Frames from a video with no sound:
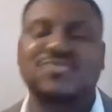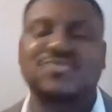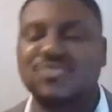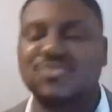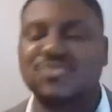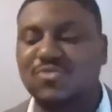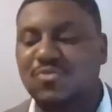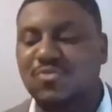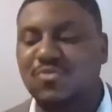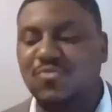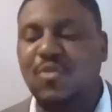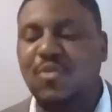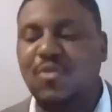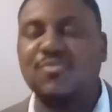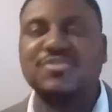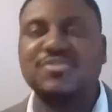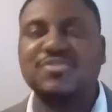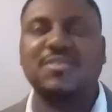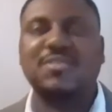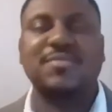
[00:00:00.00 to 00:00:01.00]
So, what
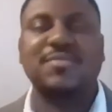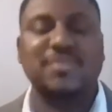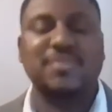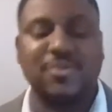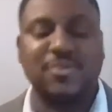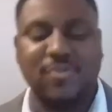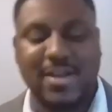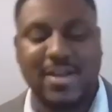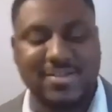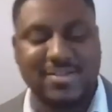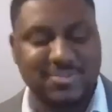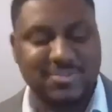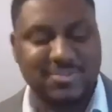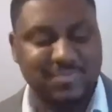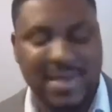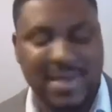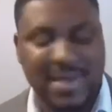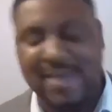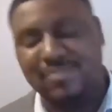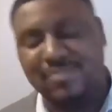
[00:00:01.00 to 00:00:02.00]
were some of the greatest
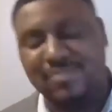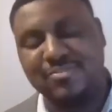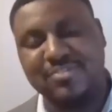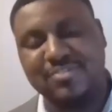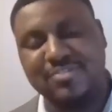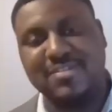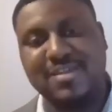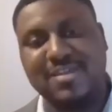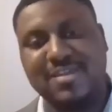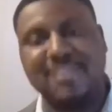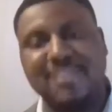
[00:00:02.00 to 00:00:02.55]
battles